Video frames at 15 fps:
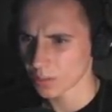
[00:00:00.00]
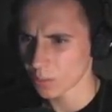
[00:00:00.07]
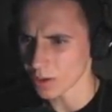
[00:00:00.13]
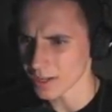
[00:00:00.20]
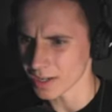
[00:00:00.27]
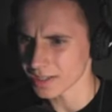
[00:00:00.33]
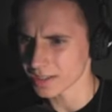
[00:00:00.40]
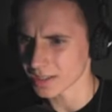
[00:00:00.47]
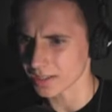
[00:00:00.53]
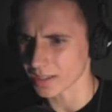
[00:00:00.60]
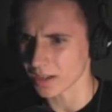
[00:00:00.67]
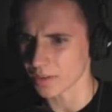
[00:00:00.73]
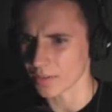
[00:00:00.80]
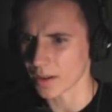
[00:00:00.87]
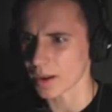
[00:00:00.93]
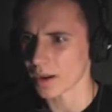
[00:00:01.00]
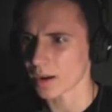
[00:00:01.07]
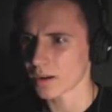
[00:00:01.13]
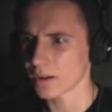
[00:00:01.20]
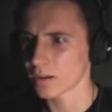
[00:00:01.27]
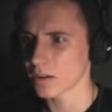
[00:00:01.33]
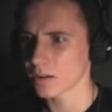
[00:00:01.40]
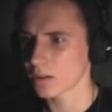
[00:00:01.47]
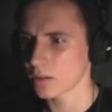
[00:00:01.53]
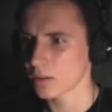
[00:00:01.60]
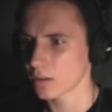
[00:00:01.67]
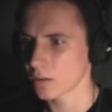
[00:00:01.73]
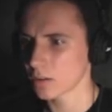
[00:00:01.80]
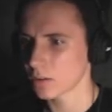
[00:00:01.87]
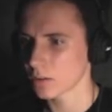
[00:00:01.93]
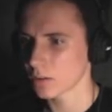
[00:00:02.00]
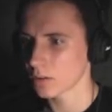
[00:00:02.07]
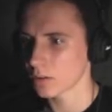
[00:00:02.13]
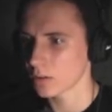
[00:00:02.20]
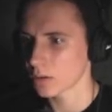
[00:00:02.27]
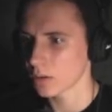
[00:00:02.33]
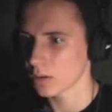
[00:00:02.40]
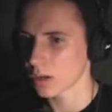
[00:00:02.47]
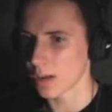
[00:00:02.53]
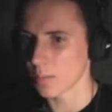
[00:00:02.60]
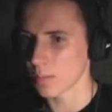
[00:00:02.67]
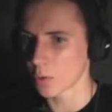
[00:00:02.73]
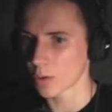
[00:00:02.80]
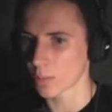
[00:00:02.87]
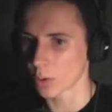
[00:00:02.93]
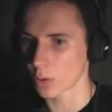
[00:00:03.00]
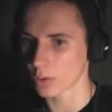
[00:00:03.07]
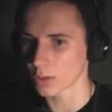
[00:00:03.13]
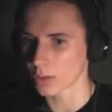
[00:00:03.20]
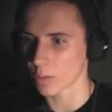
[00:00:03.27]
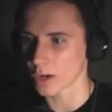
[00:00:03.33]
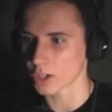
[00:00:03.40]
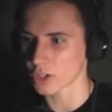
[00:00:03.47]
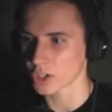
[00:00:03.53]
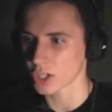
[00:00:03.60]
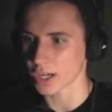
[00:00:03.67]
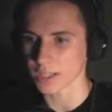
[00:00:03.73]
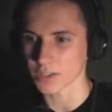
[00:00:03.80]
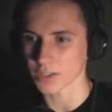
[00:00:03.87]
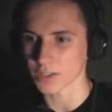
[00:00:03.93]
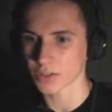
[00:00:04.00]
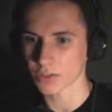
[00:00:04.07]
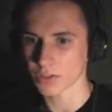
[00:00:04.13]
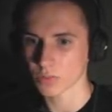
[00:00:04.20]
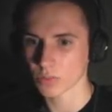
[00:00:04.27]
What is that down there? And more importantly, where's Janice?